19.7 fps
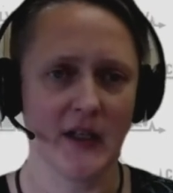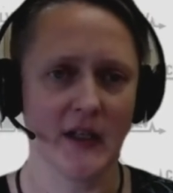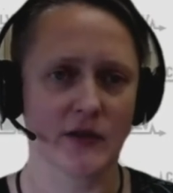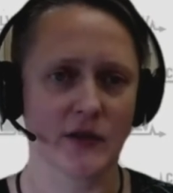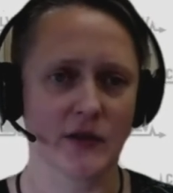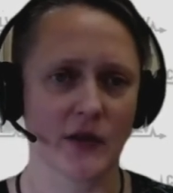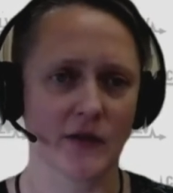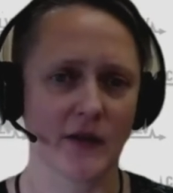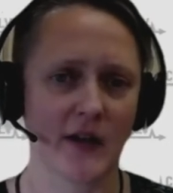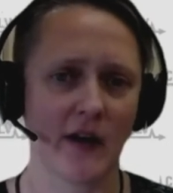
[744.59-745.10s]

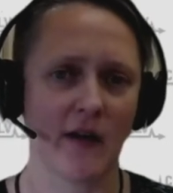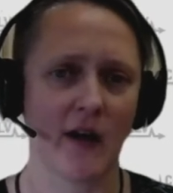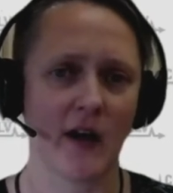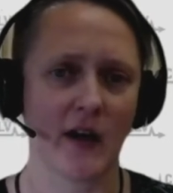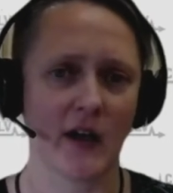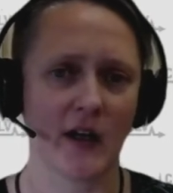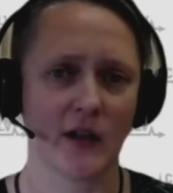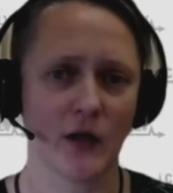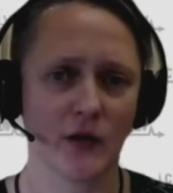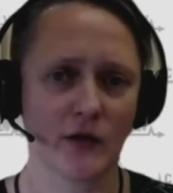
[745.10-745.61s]
So there
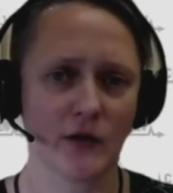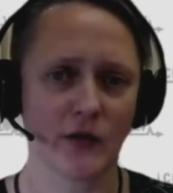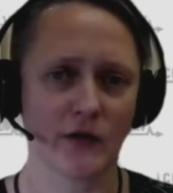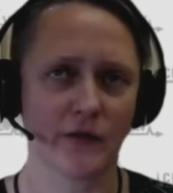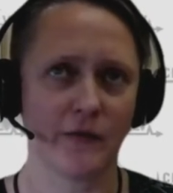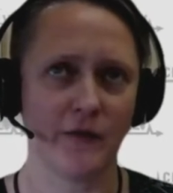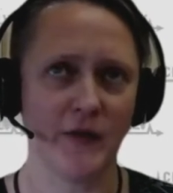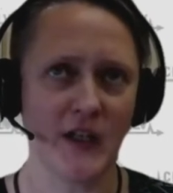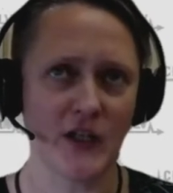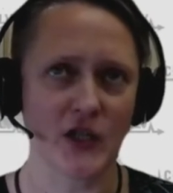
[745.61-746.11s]
are a lot of
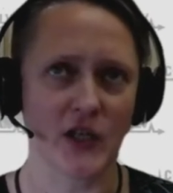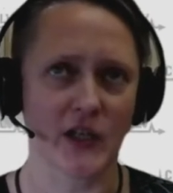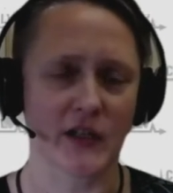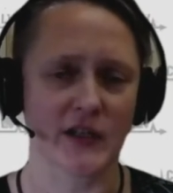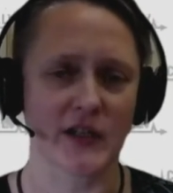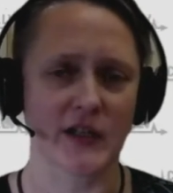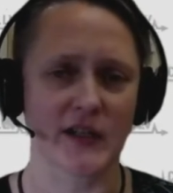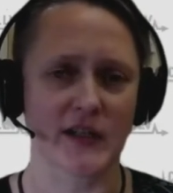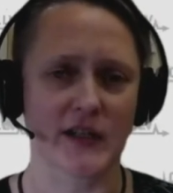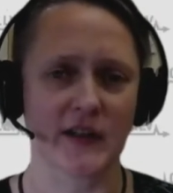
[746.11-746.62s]

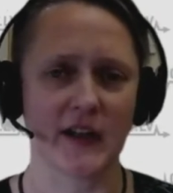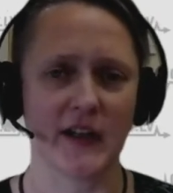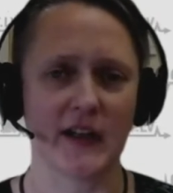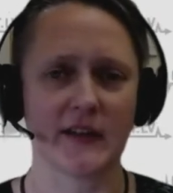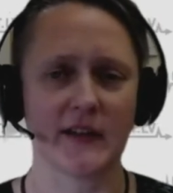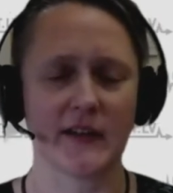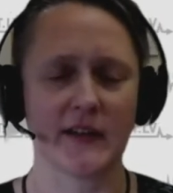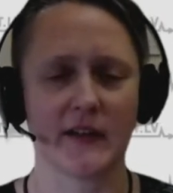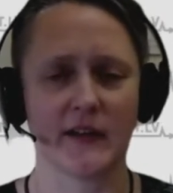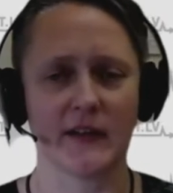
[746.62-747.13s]
features
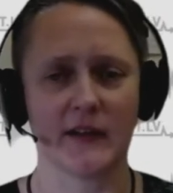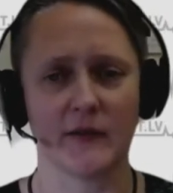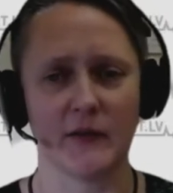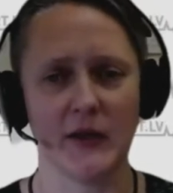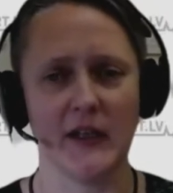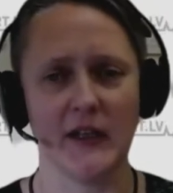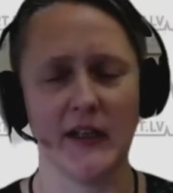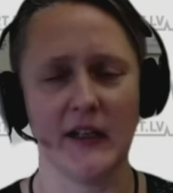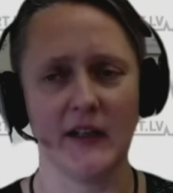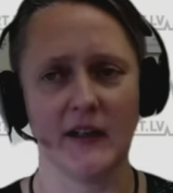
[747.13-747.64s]
that
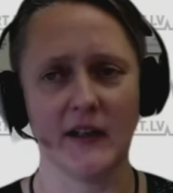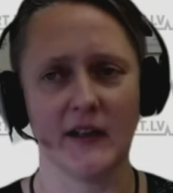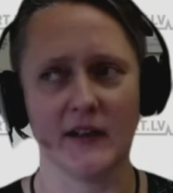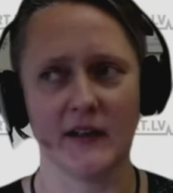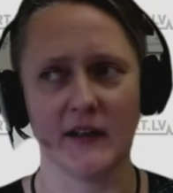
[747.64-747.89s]
really